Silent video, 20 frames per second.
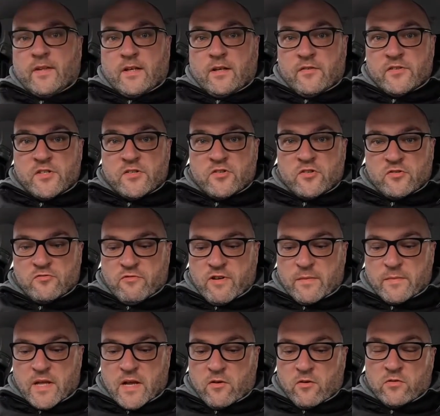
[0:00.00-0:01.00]
Alright, so just
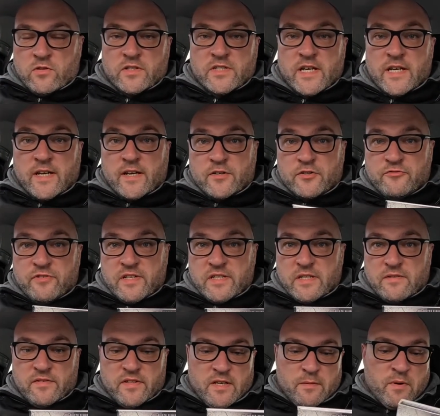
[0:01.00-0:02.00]
grab that Undertaker three
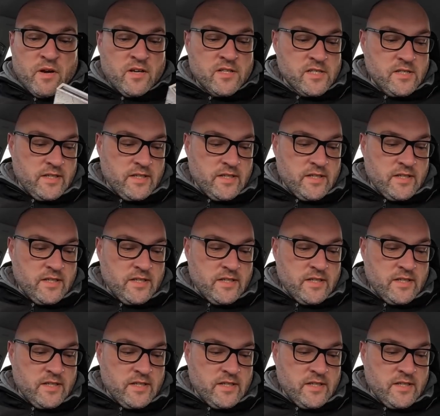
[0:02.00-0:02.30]
D V D box.